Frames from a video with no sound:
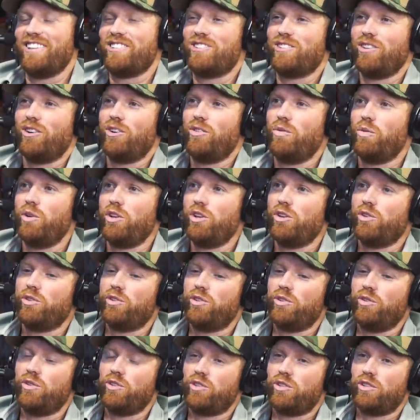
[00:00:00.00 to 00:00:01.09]
And so what you'll
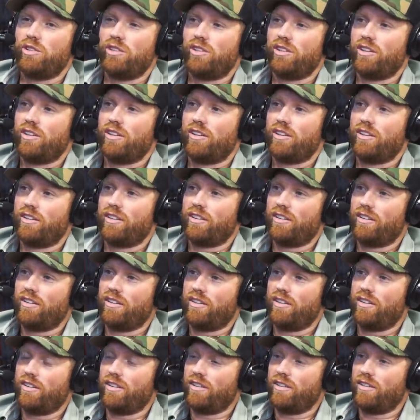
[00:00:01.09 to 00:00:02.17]
do is, and I have
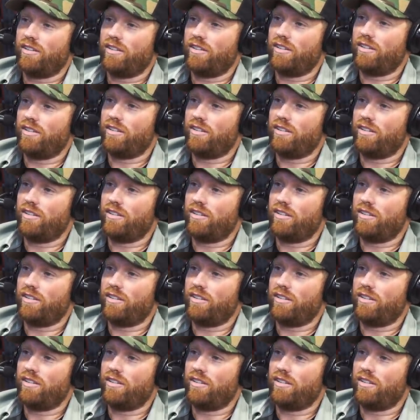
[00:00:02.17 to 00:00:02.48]
sat